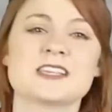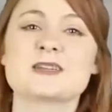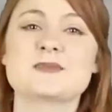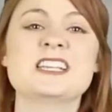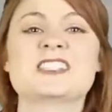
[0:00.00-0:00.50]
It's
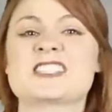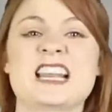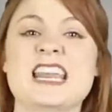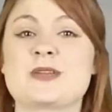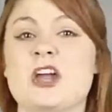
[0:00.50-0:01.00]
like me
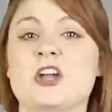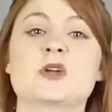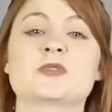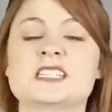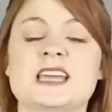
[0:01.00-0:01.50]
just claiming
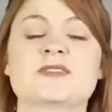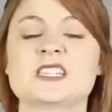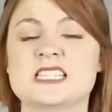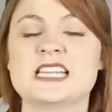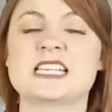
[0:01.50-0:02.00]
I own the
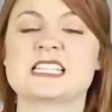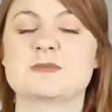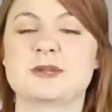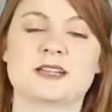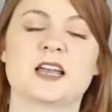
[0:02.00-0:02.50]
7 seas
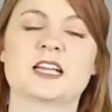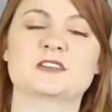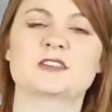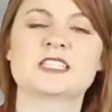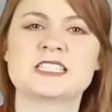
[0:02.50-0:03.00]
and being
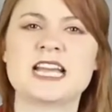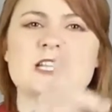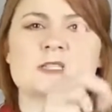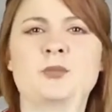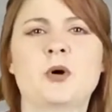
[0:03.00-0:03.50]
like, a
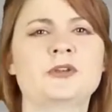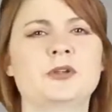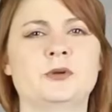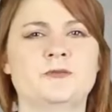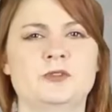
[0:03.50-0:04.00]
tax upon
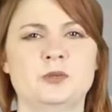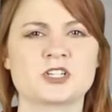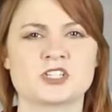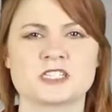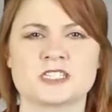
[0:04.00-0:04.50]
you if you
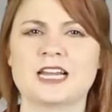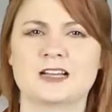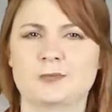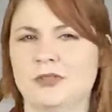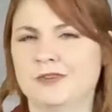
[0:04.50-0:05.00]
wish to
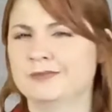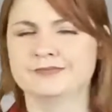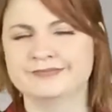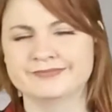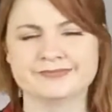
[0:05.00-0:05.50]
sail upon
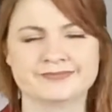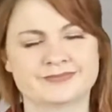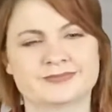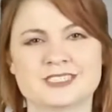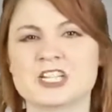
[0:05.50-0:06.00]
them.
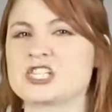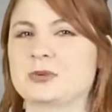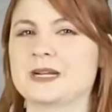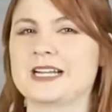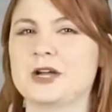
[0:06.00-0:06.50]
Does
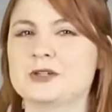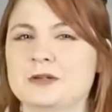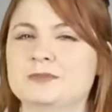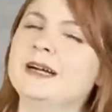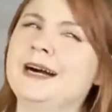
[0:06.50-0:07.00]
she really
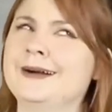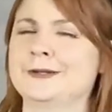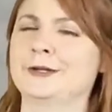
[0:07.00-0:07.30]
own them? I